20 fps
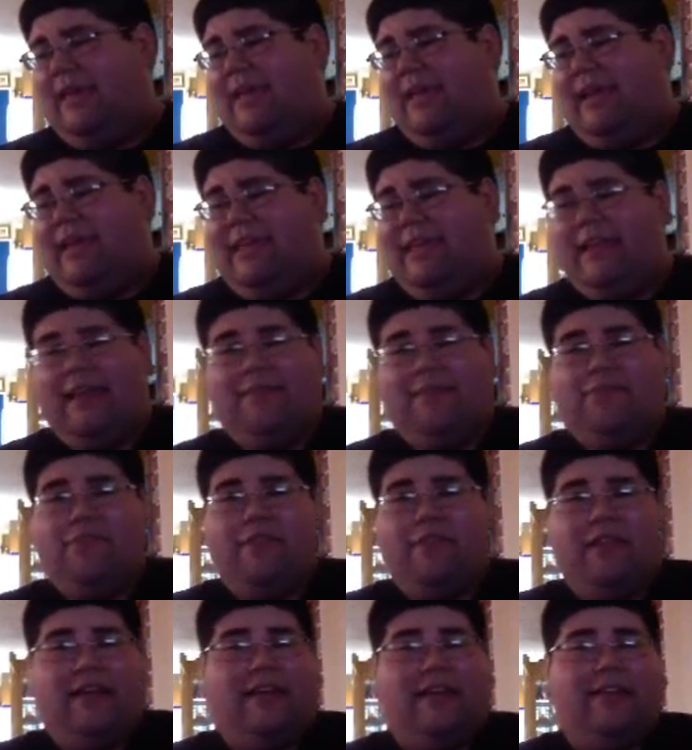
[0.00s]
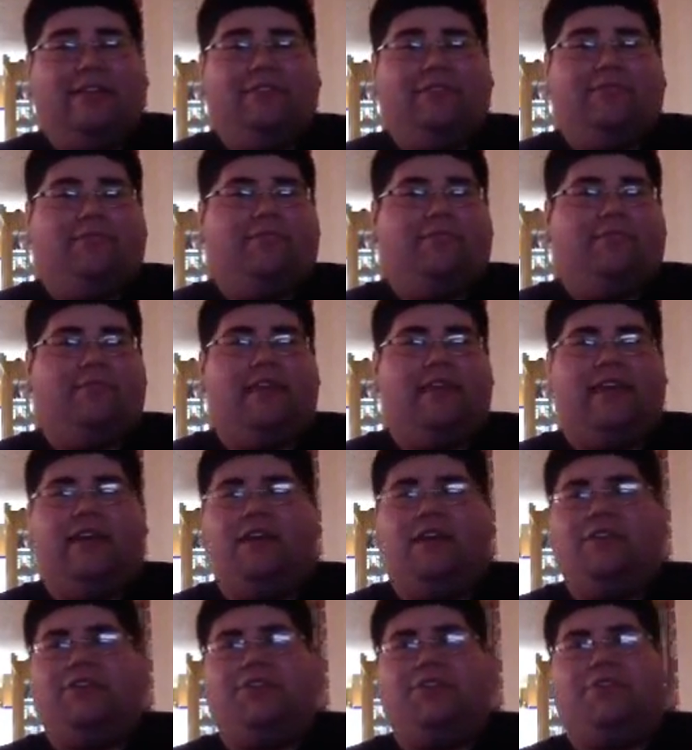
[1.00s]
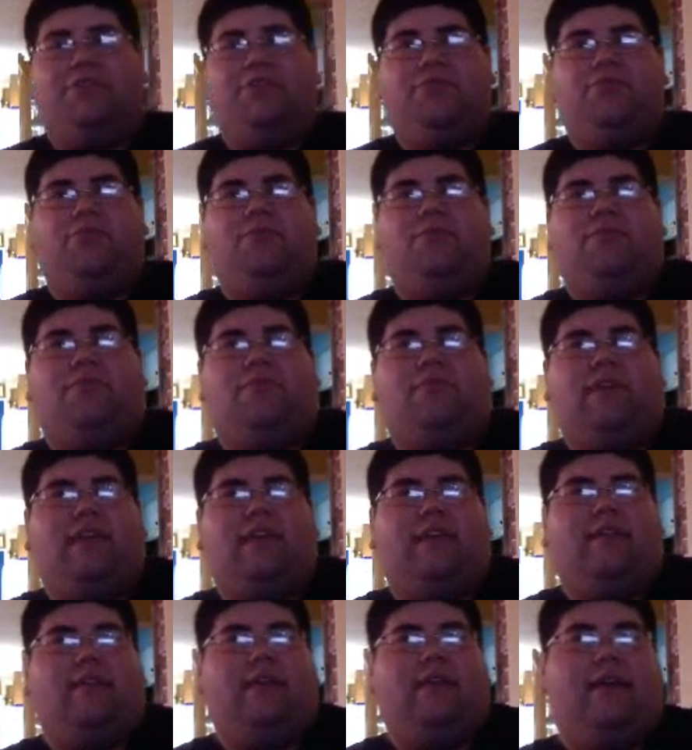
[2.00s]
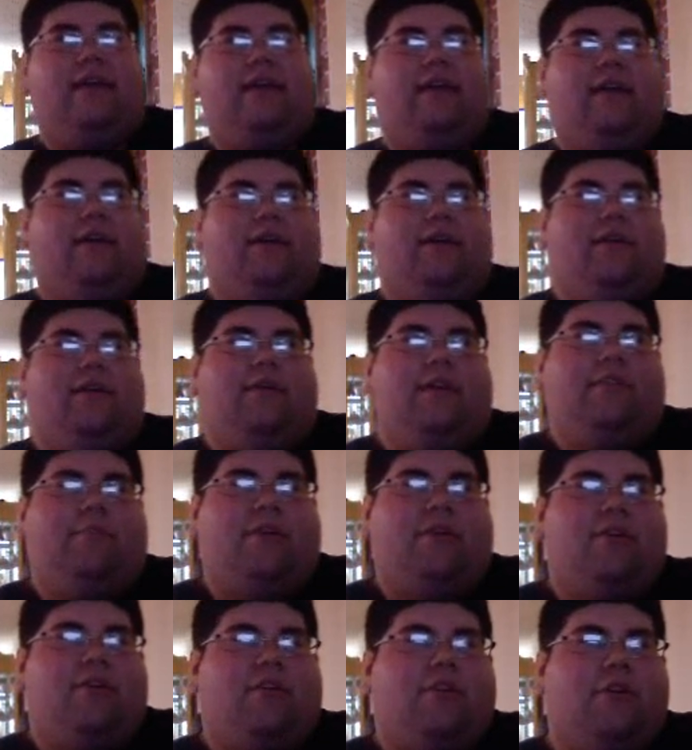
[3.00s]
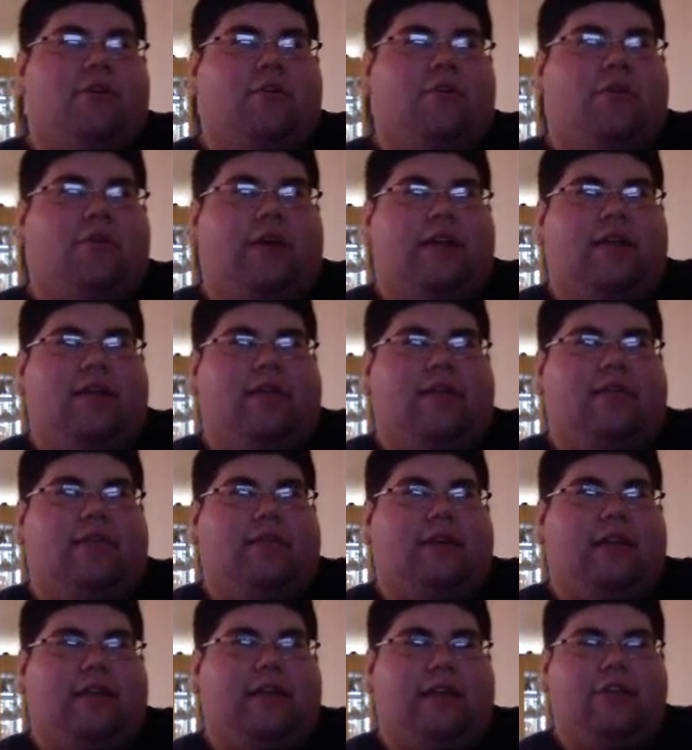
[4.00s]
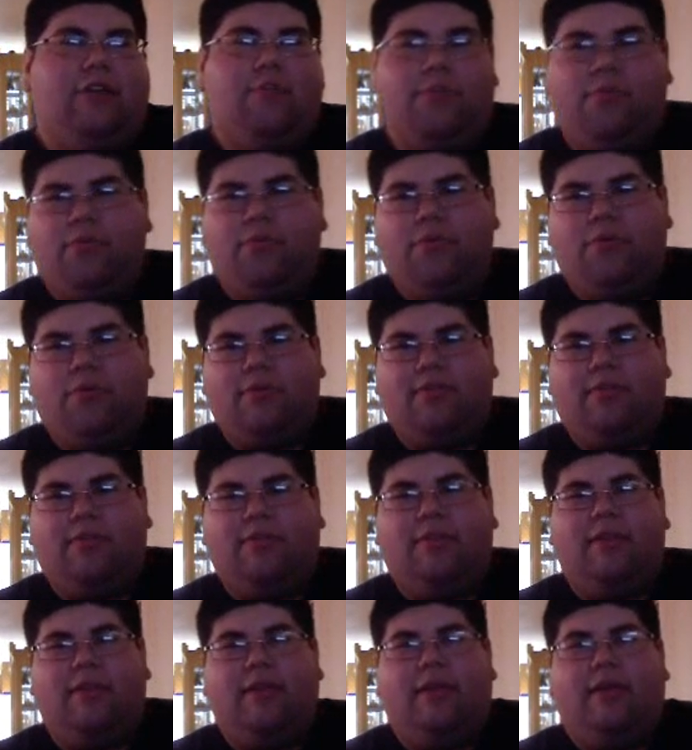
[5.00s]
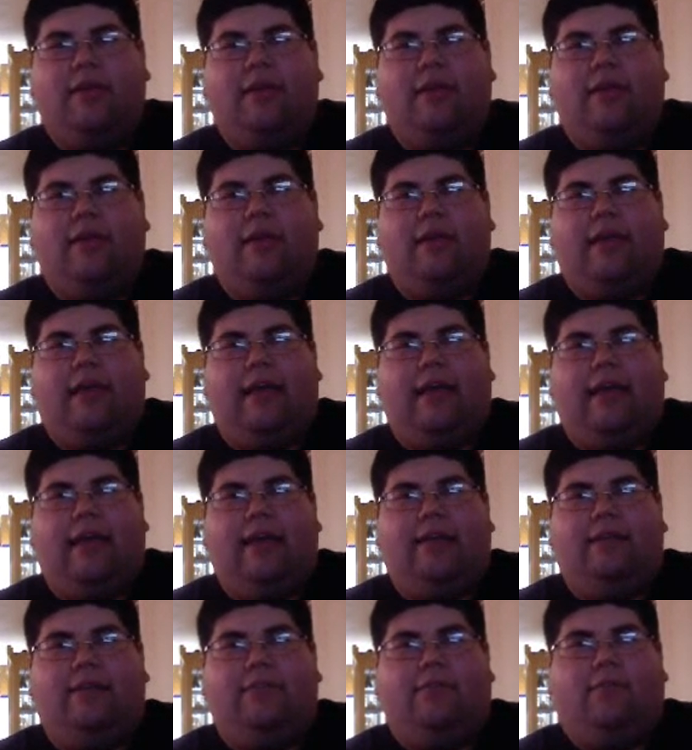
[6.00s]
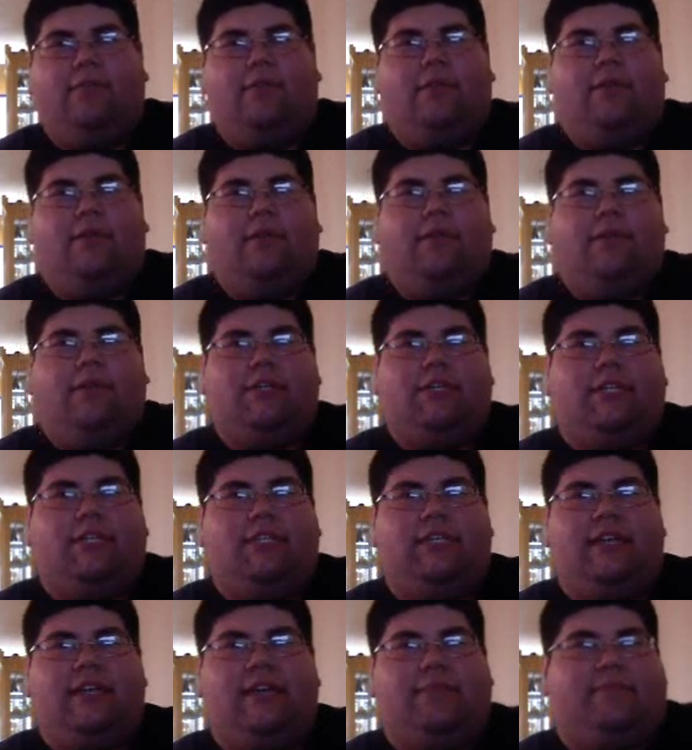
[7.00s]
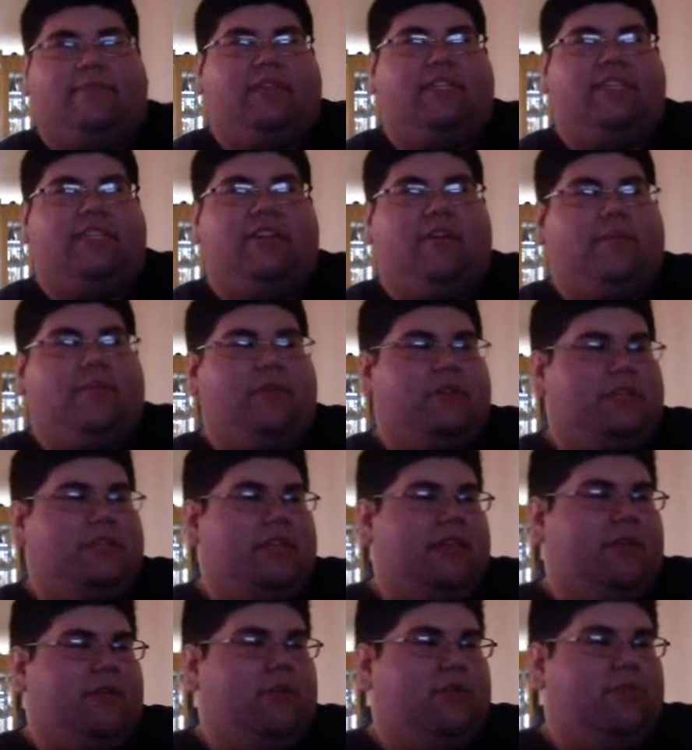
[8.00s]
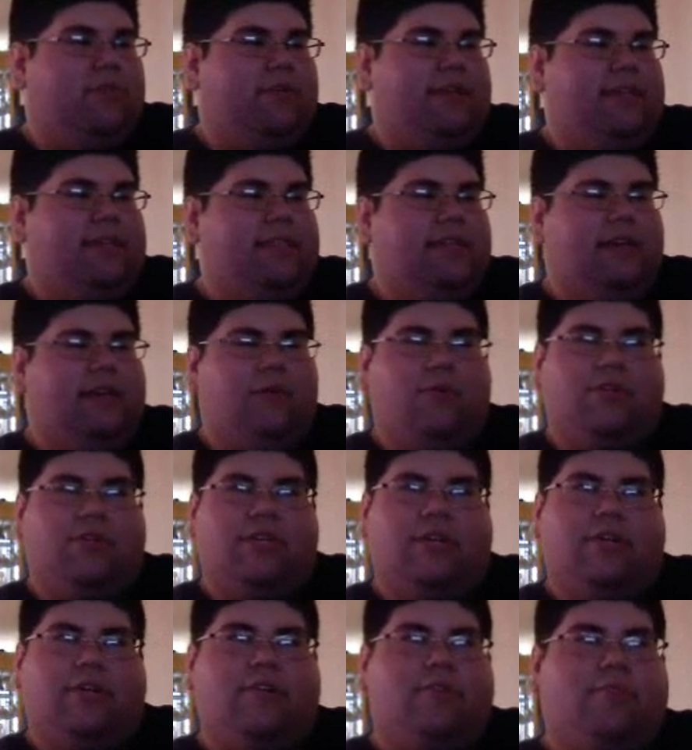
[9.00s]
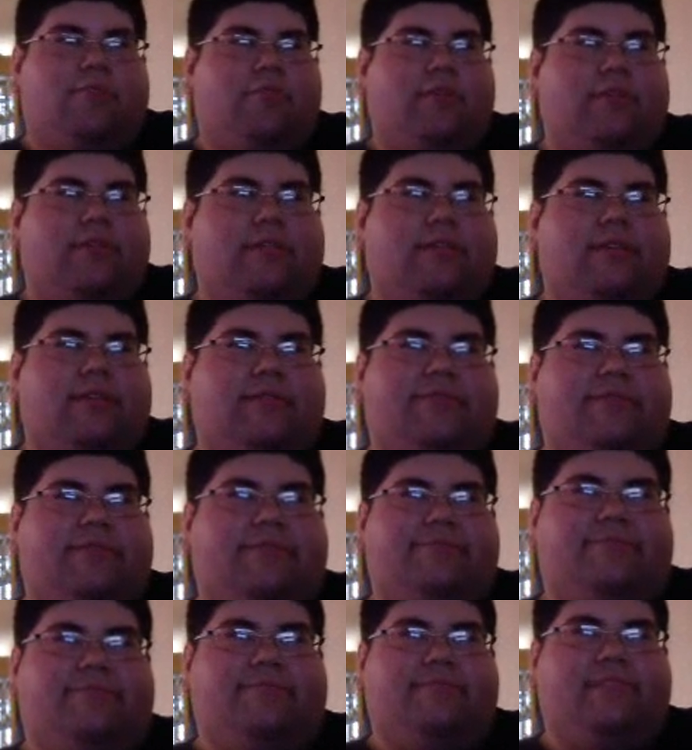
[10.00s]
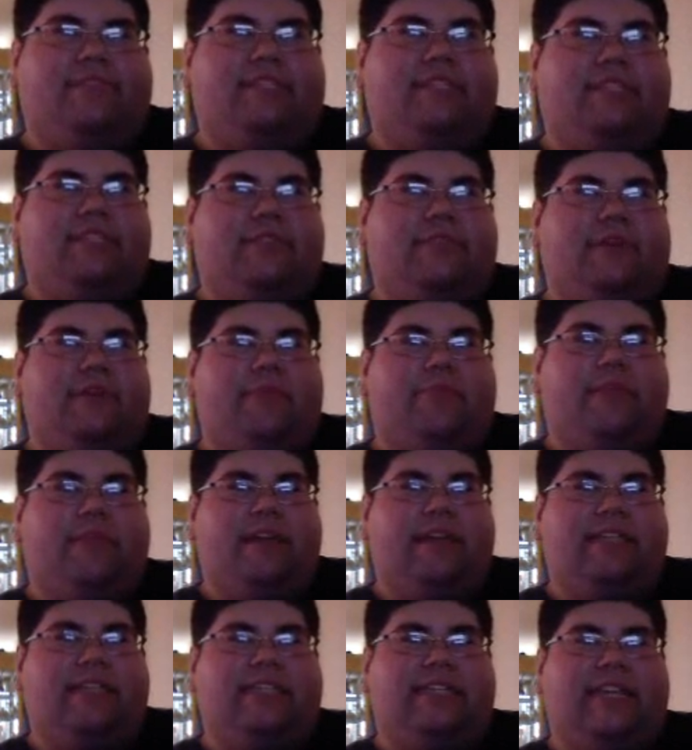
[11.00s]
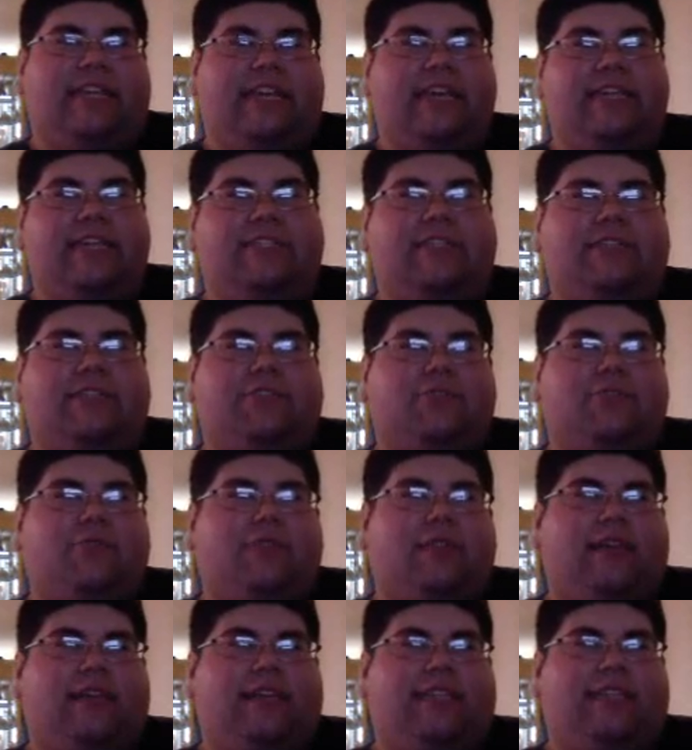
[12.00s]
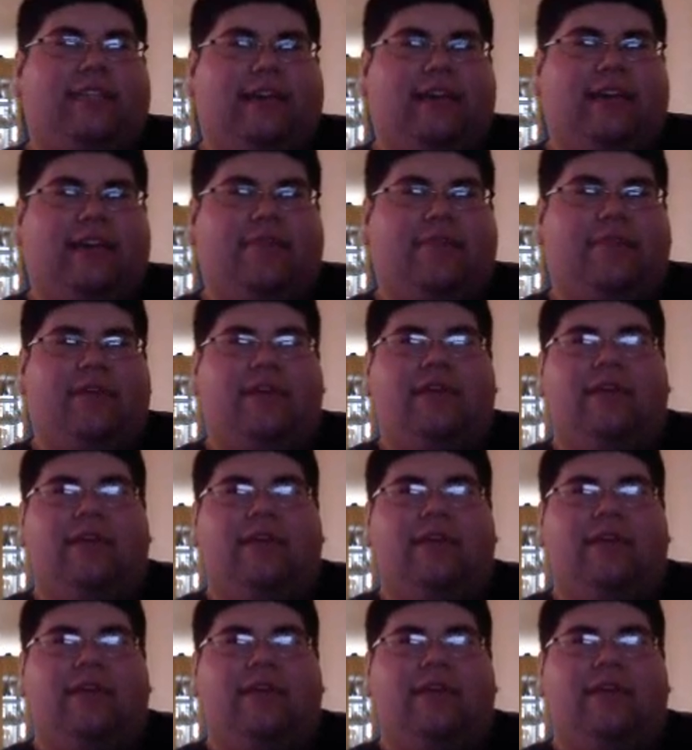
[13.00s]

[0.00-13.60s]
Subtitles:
And then after that, it cuts to Wolverine and Mariko at an airport, and she's like, "Please tell me you're staying with me." He's like, "I wish I could, princess, but this isn't my place." He kisses her one last time,